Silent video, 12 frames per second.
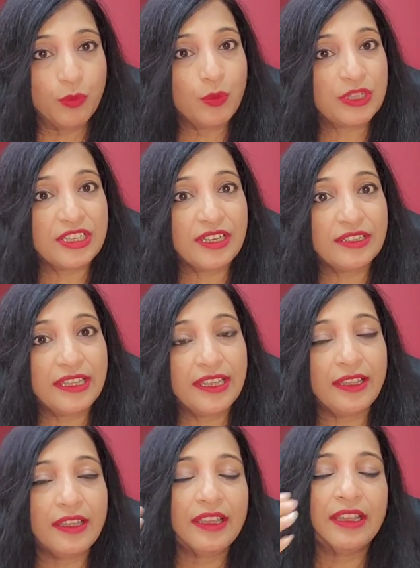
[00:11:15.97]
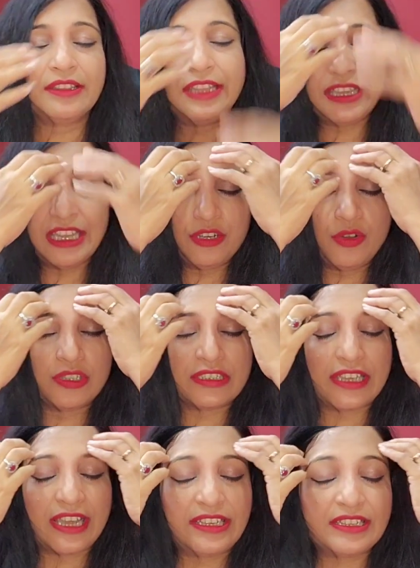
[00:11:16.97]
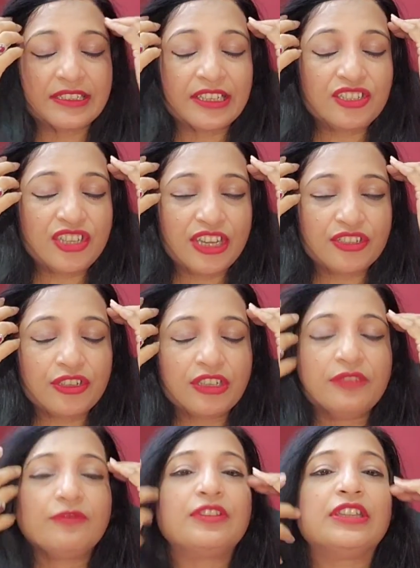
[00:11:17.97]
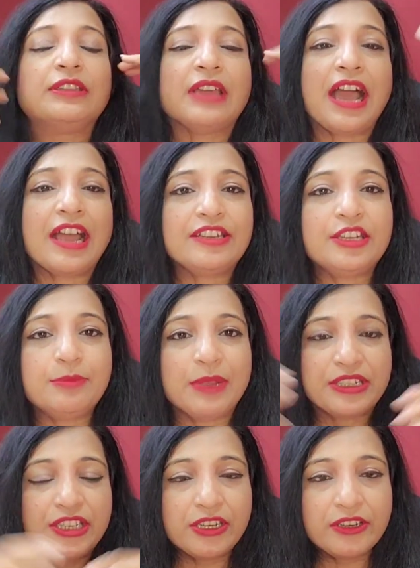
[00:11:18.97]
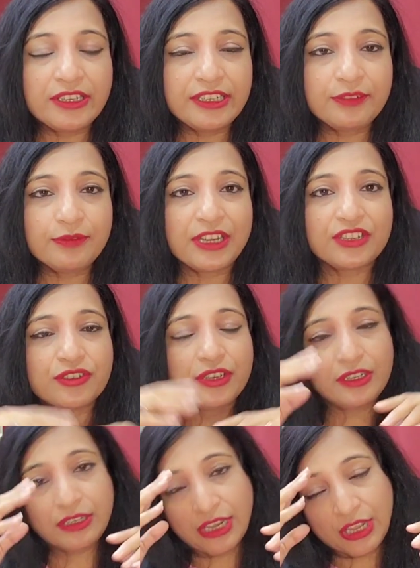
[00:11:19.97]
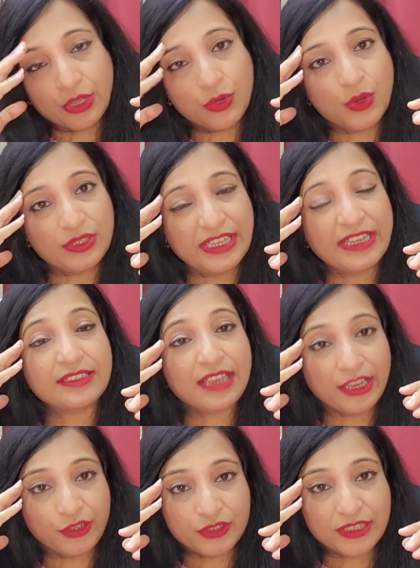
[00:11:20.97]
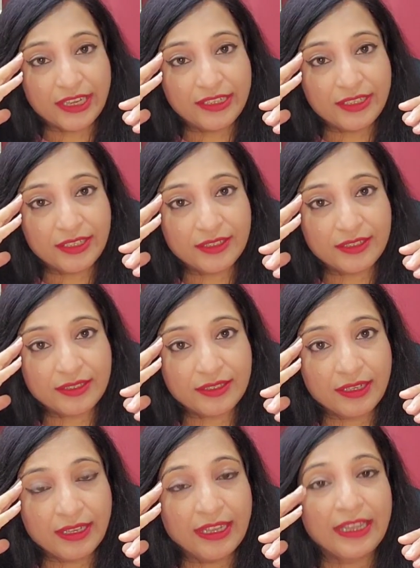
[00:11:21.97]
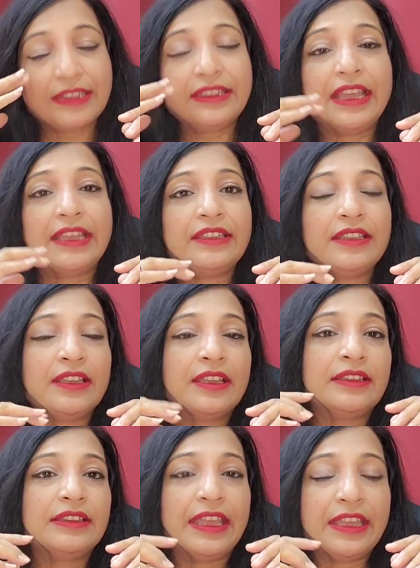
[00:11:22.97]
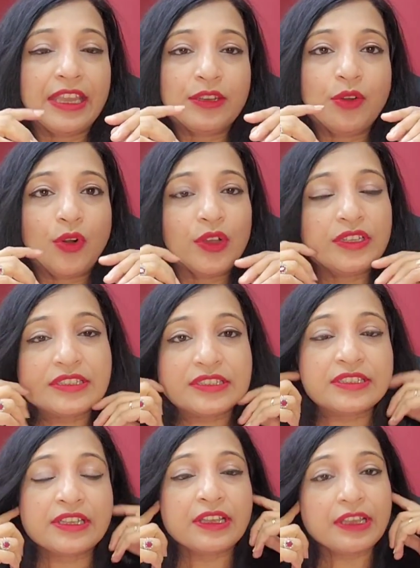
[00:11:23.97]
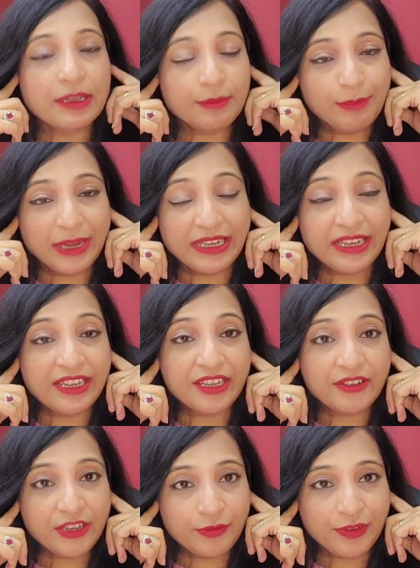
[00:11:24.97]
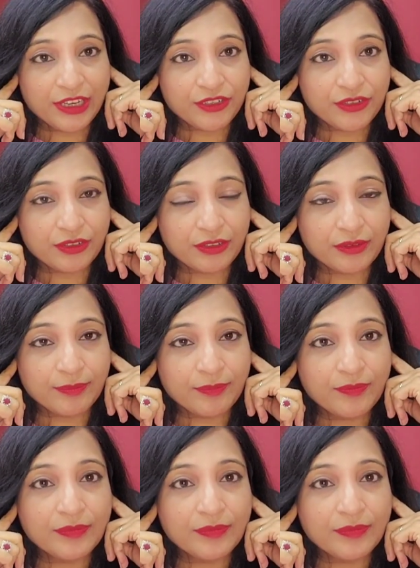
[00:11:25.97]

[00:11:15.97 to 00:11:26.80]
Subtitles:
What are they? They can cause sinus congestion with added bacterial infection causing sinusitis. Then they can cause middle ear infection.